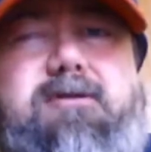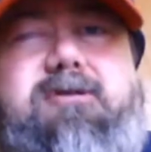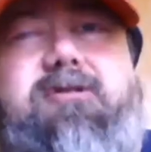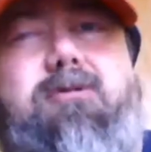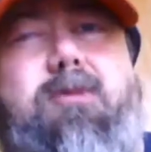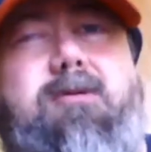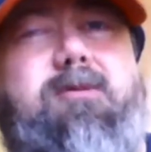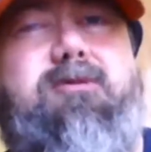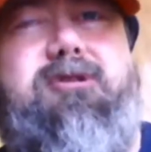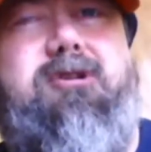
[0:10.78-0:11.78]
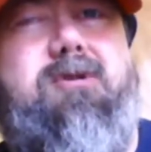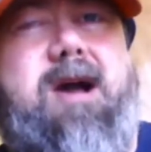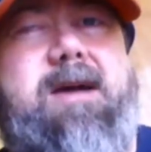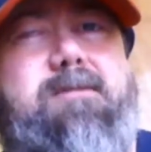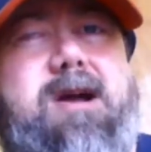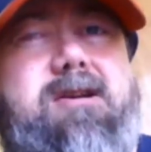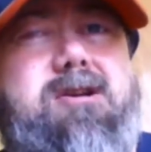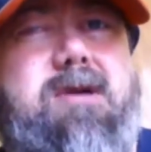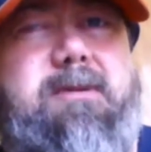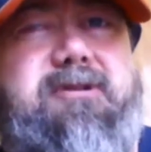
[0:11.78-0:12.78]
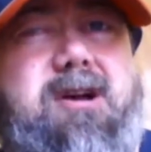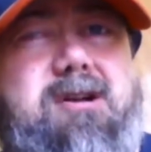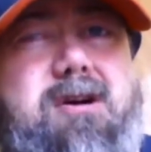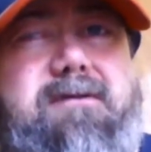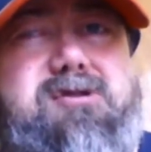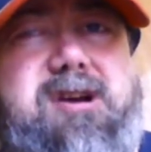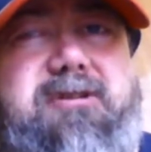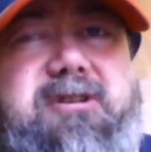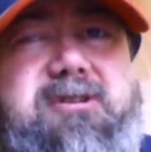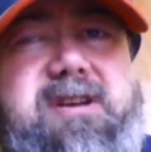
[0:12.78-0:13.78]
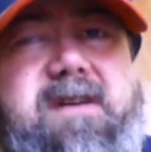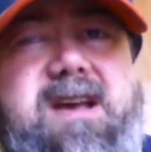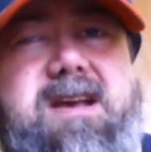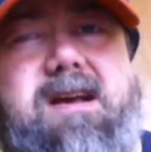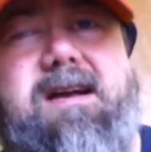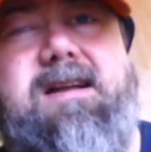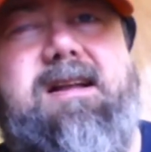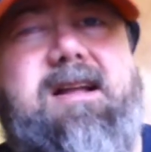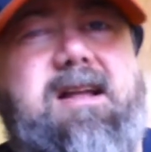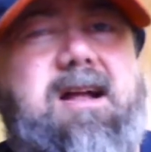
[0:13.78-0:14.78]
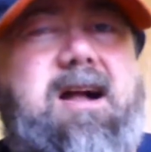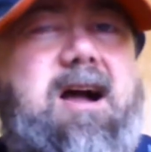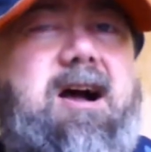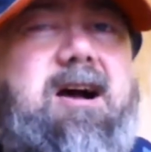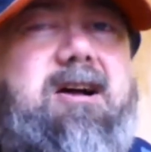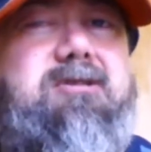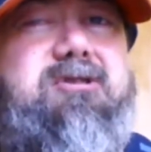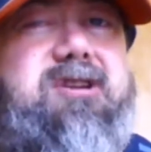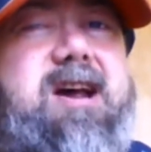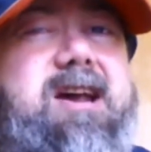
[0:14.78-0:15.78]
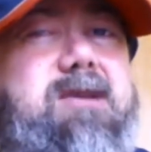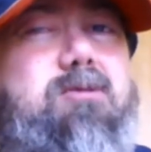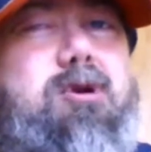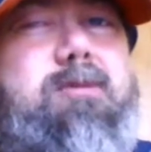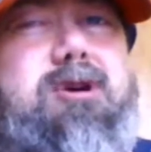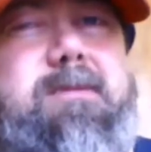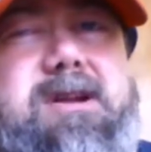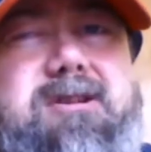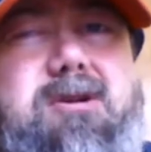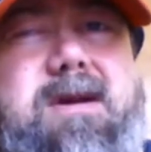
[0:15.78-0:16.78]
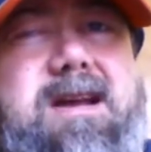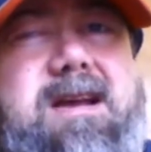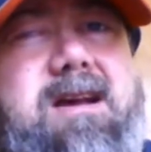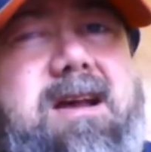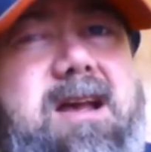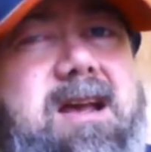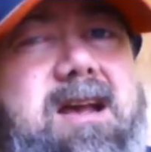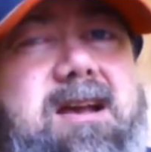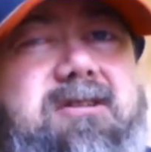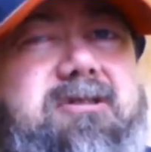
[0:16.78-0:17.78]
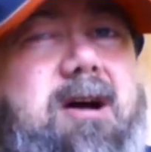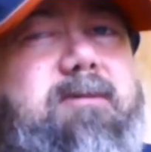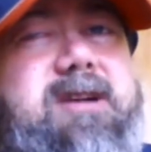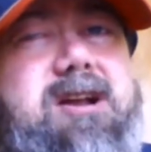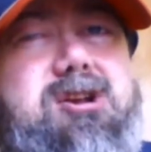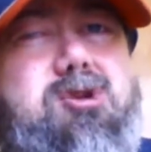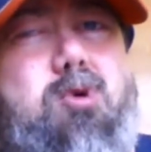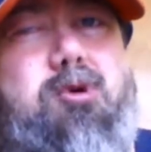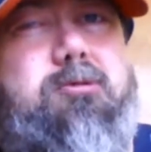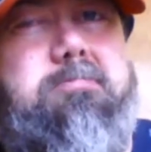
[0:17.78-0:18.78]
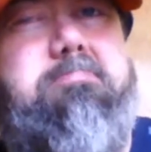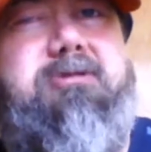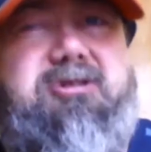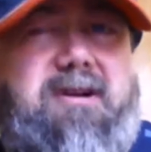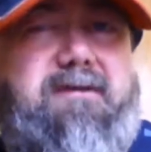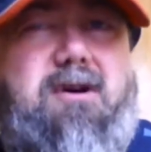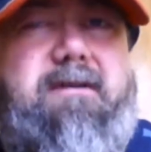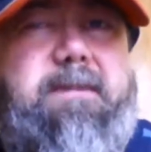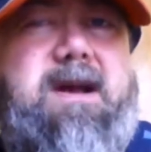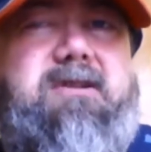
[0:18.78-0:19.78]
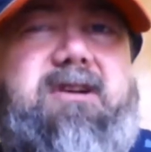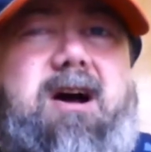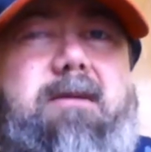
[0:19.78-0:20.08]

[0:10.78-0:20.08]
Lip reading: folks, welcome to a brand new episode of JCTV. Today what I'm going to be doing is updating you on stuff that I've picked